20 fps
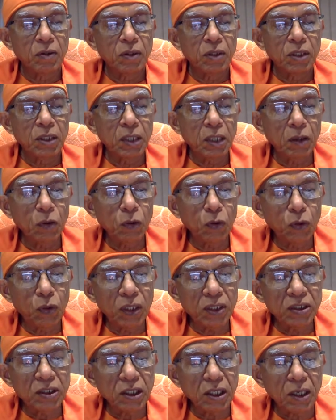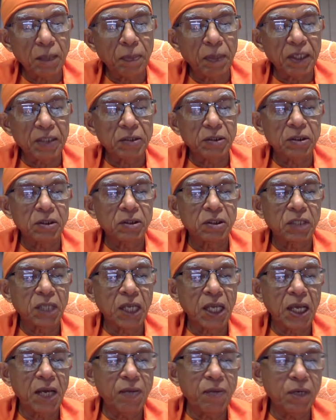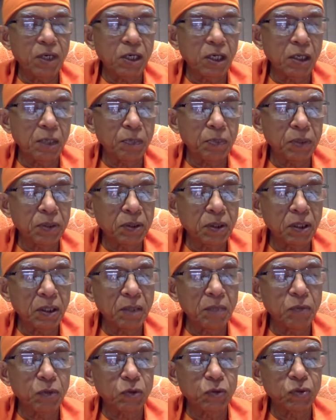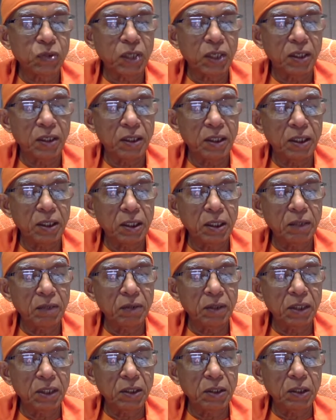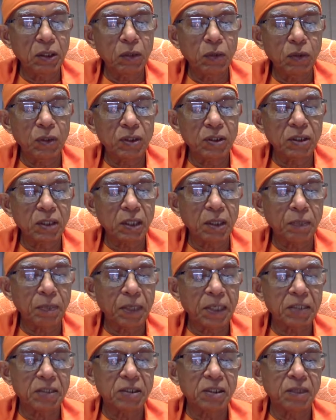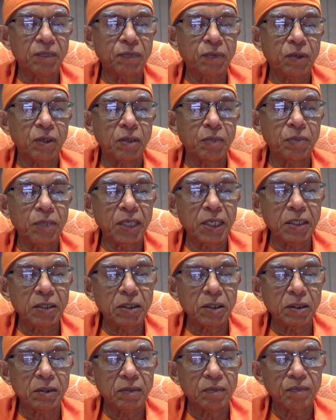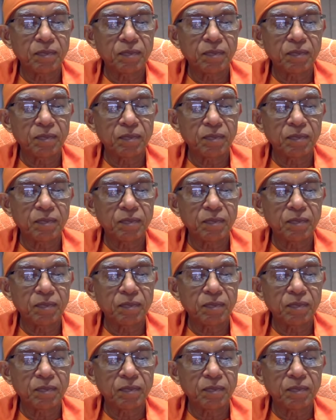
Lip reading: He alone has the capacity. Saeva kalpate mukte. He alone has the capacity for liberation.